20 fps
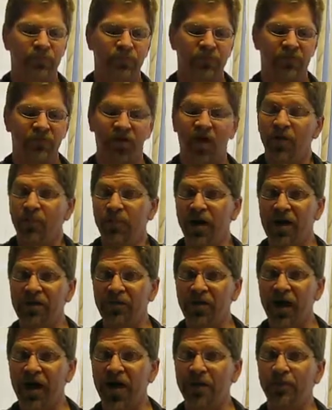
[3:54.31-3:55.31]
It's called
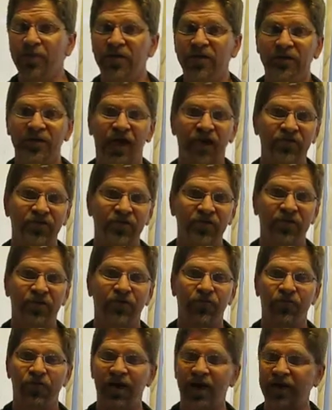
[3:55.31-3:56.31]
Panama hat, but it's actually
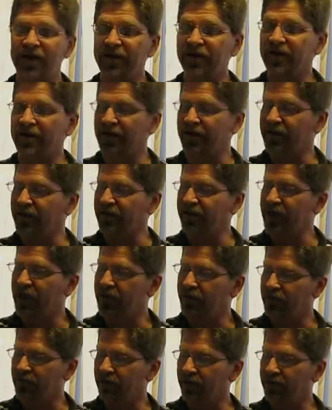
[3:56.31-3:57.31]
created in
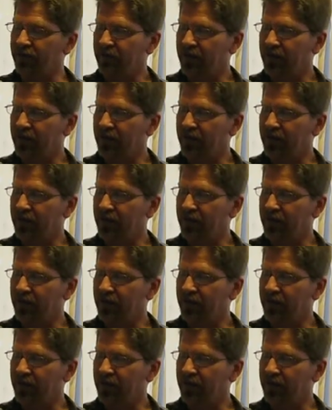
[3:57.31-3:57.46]
Ecuador.